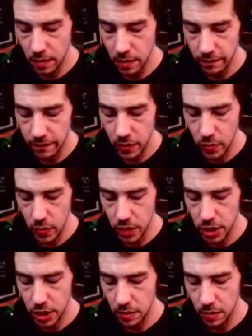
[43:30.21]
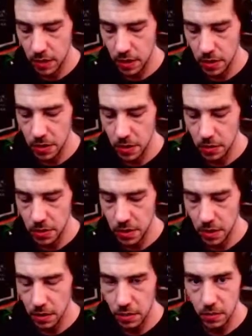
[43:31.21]
the viewership that he's
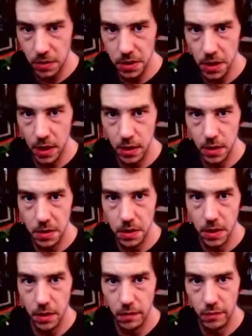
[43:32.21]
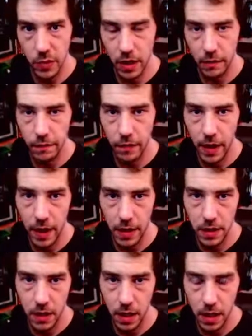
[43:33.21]
losing through the silencing of being
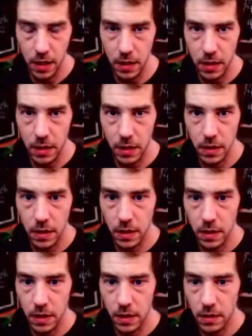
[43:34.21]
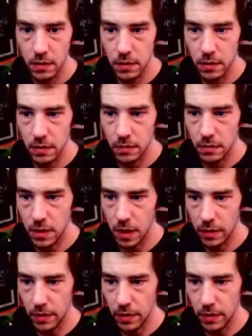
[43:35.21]
flagged and hidden. Now